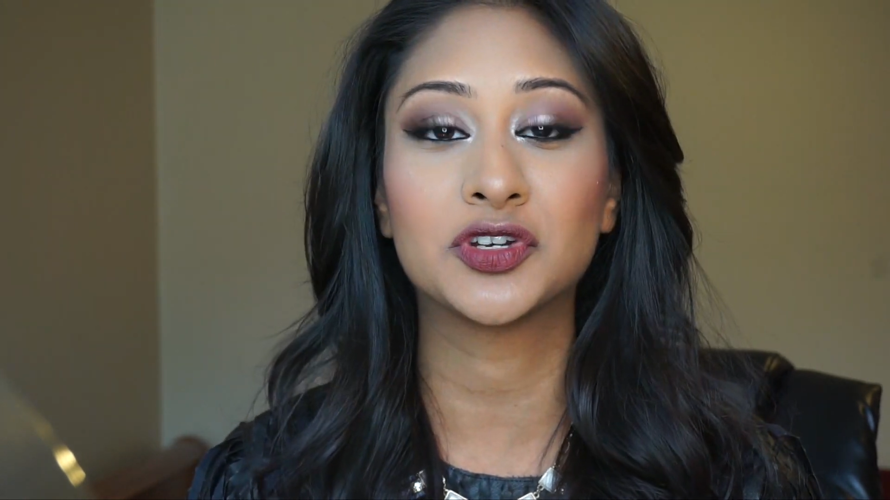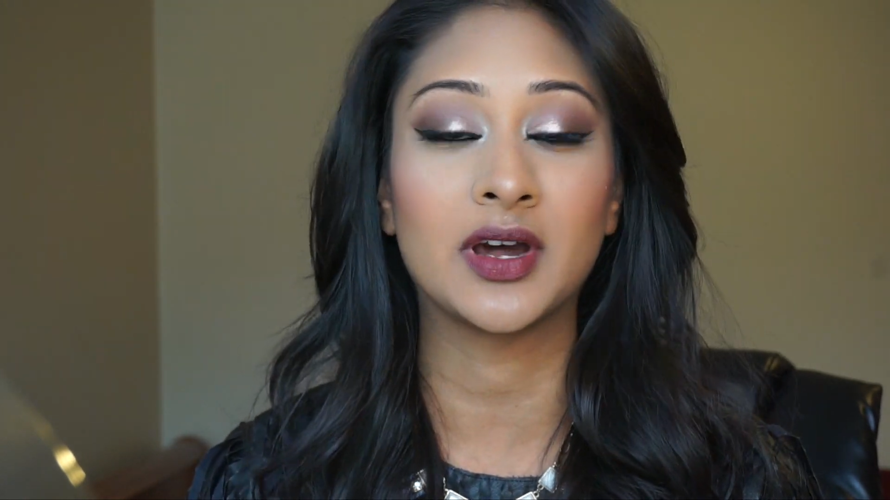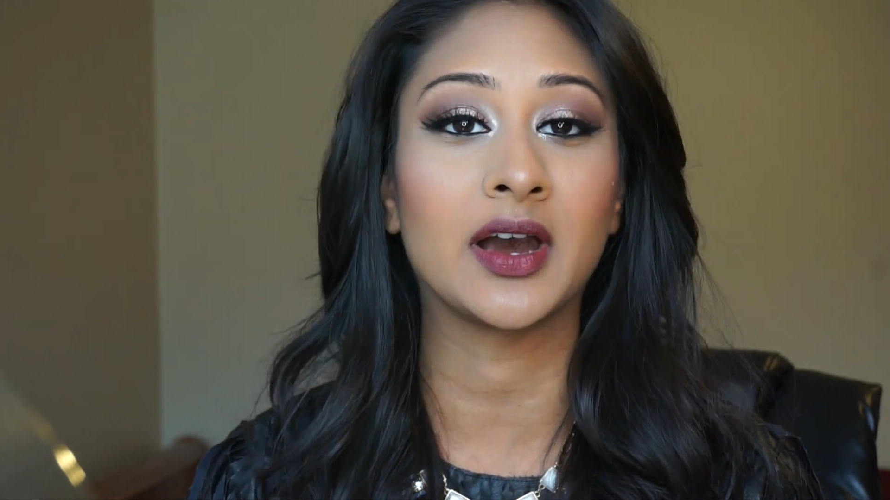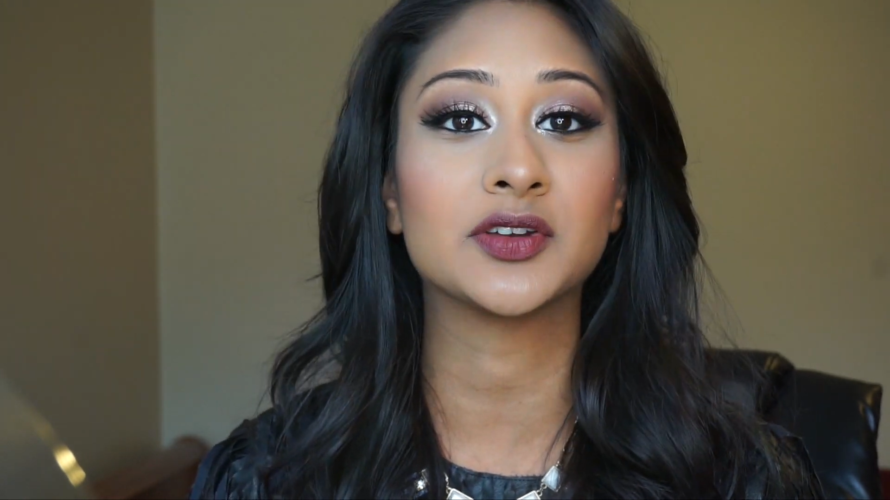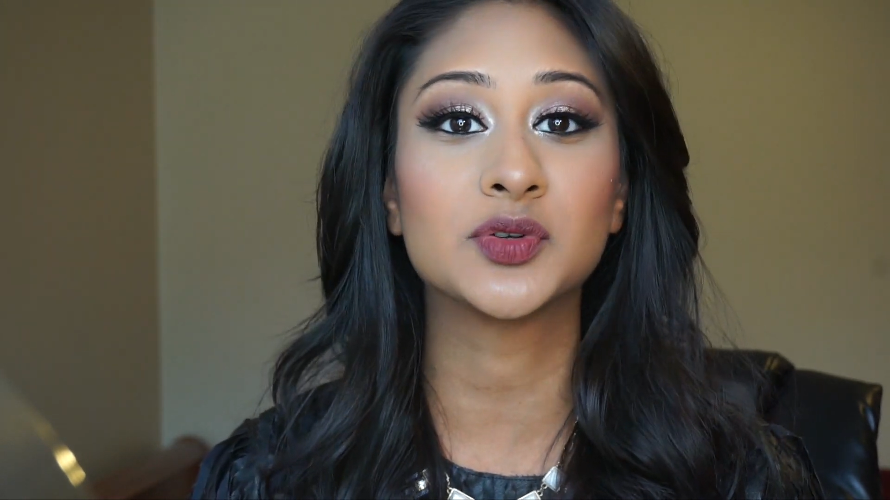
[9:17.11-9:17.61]

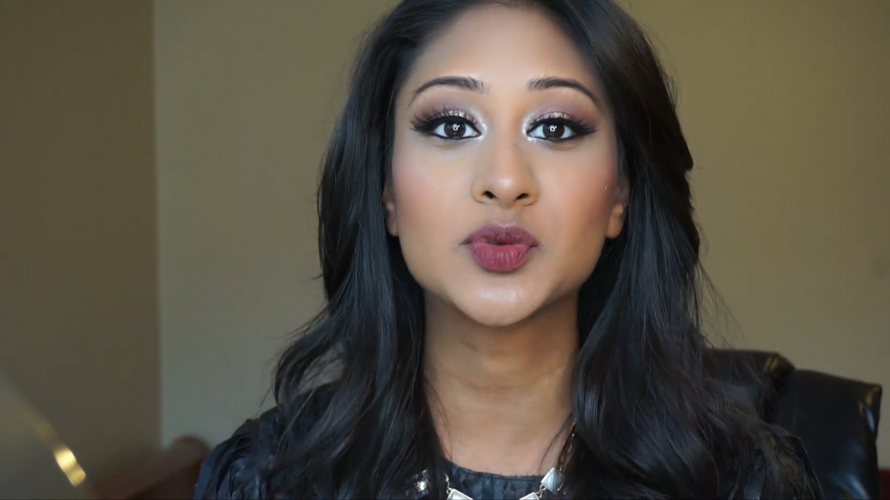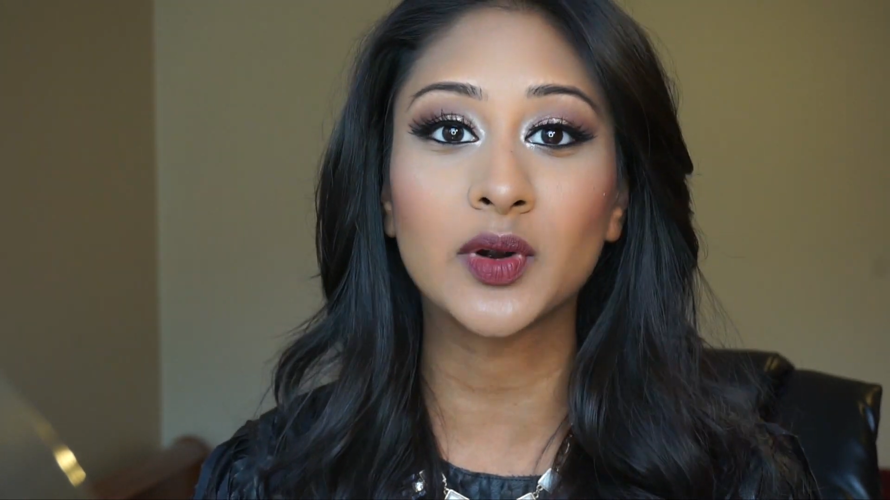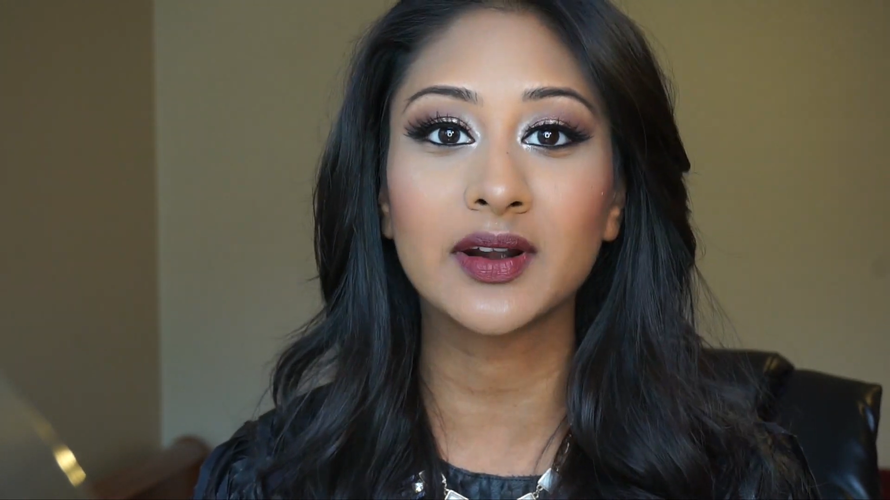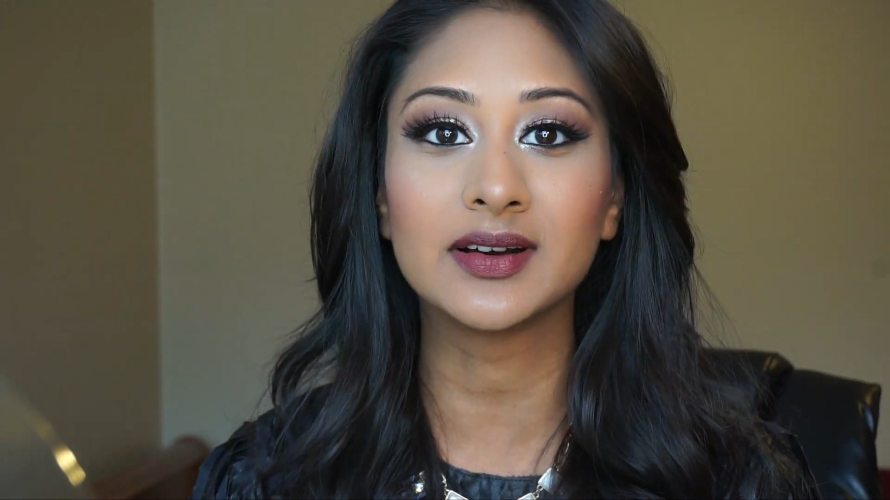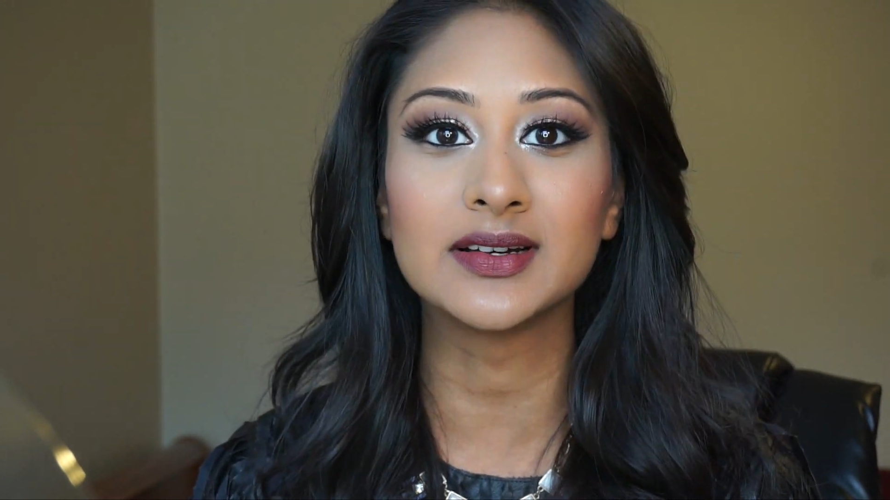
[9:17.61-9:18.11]

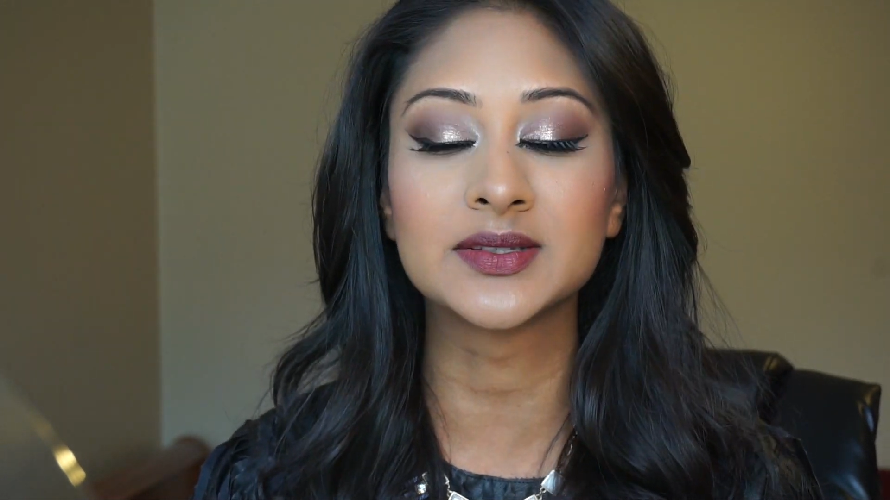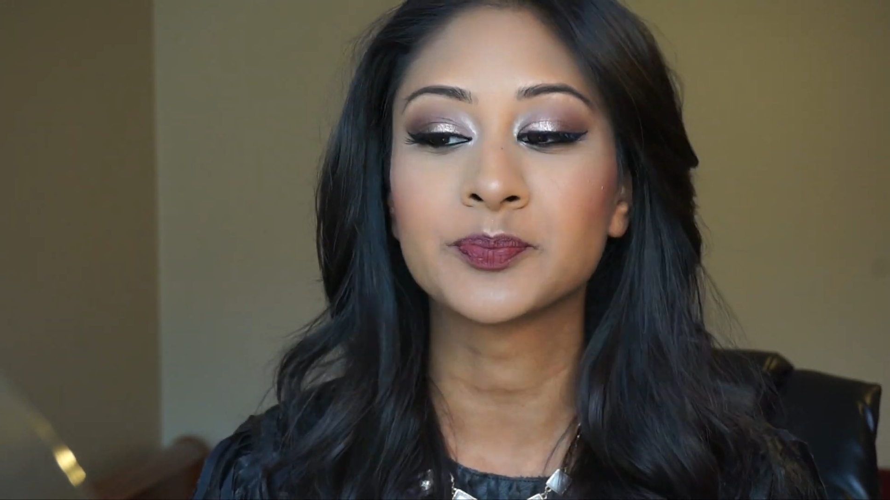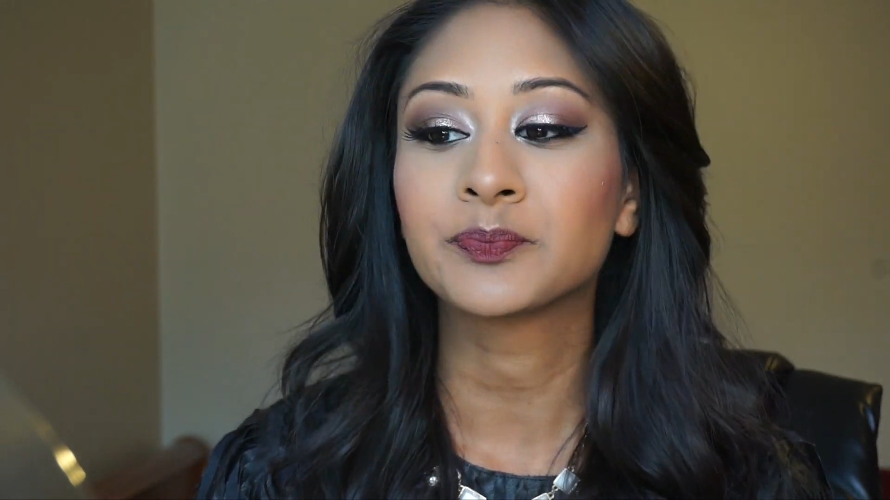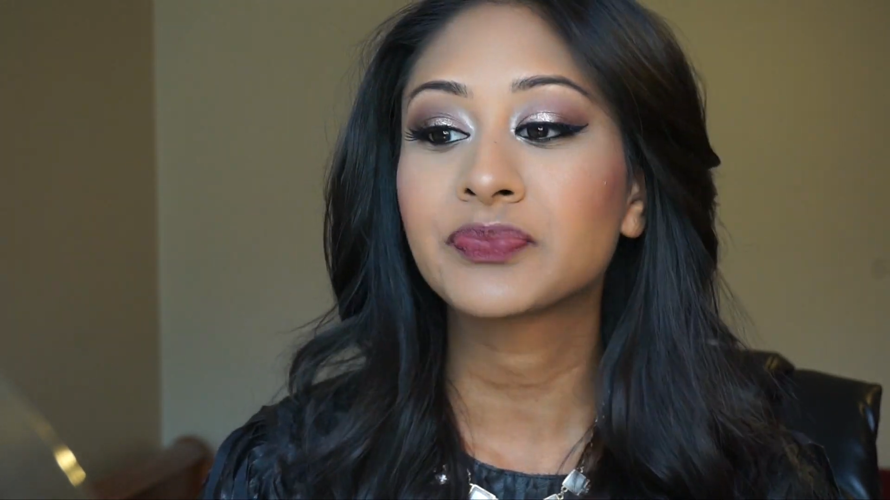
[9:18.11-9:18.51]
tutorials,